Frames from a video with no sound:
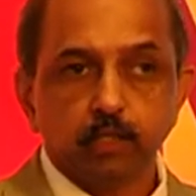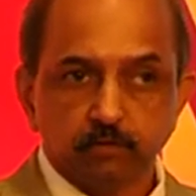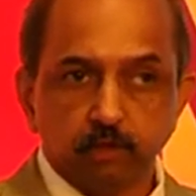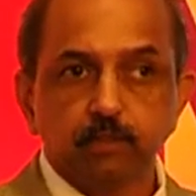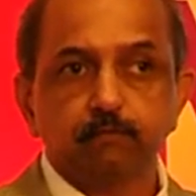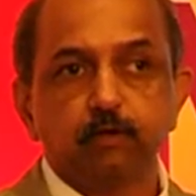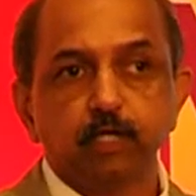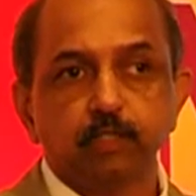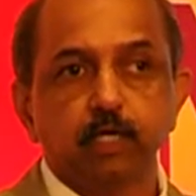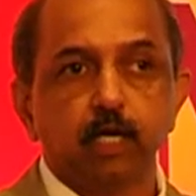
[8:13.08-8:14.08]
This was the
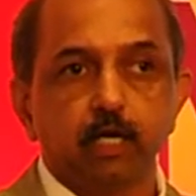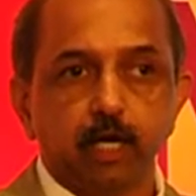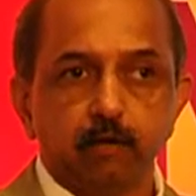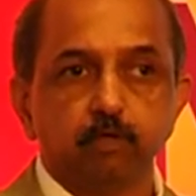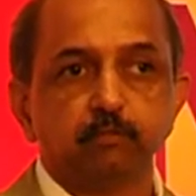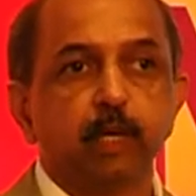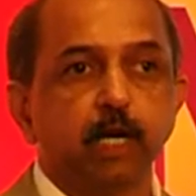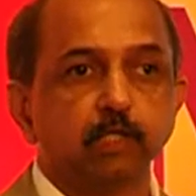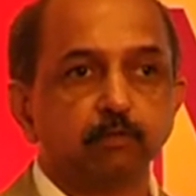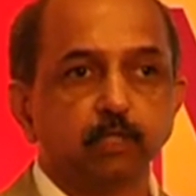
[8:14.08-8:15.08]
first year I was
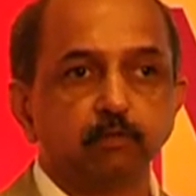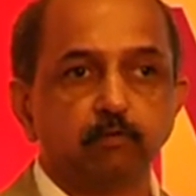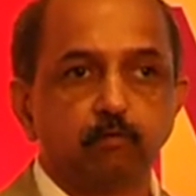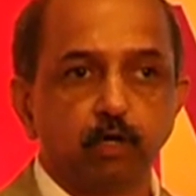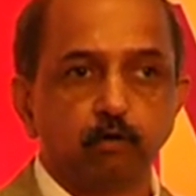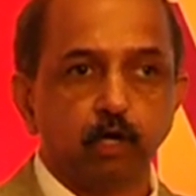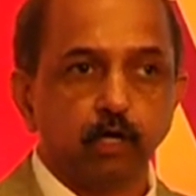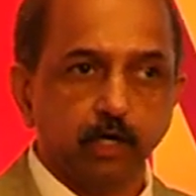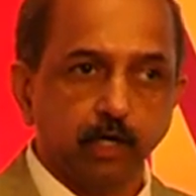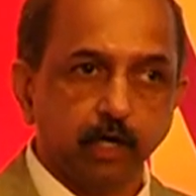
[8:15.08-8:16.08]
made responsible for a
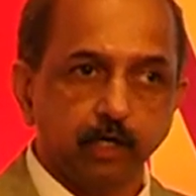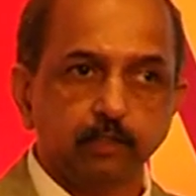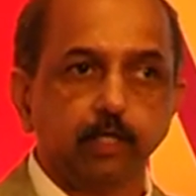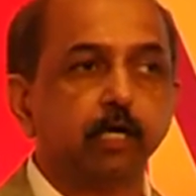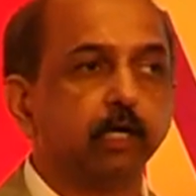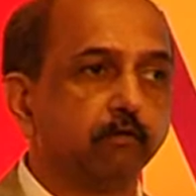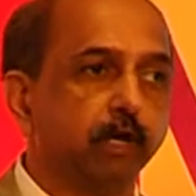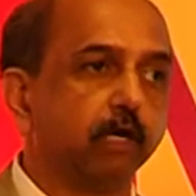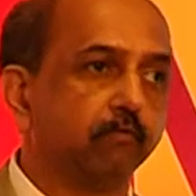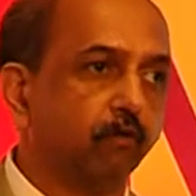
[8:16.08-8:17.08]
quality, and I decided to
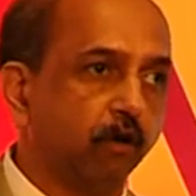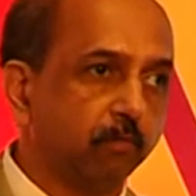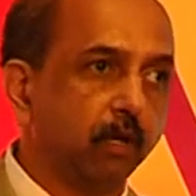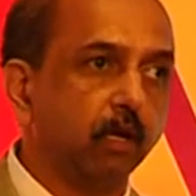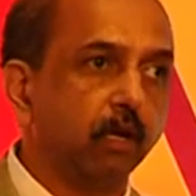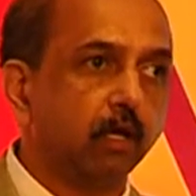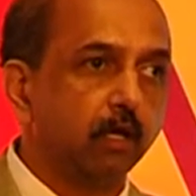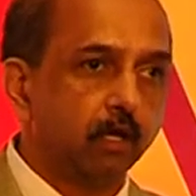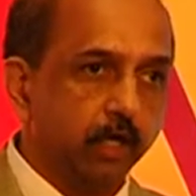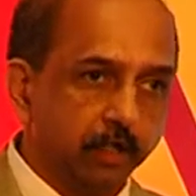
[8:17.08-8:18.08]
get a formal
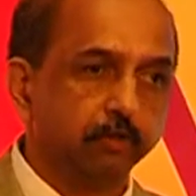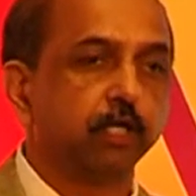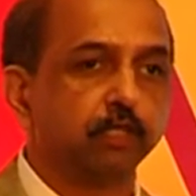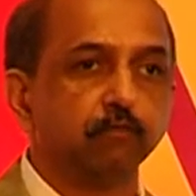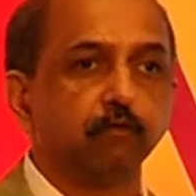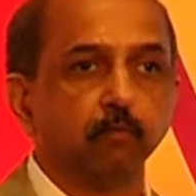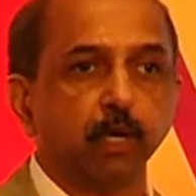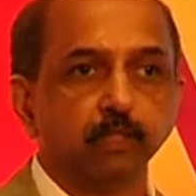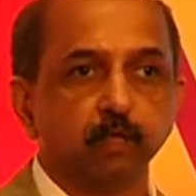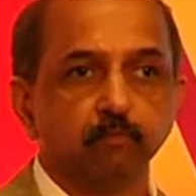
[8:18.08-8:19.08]
education
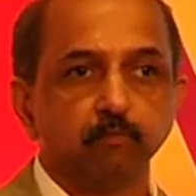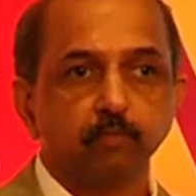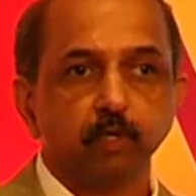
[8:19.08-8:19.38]
for myself.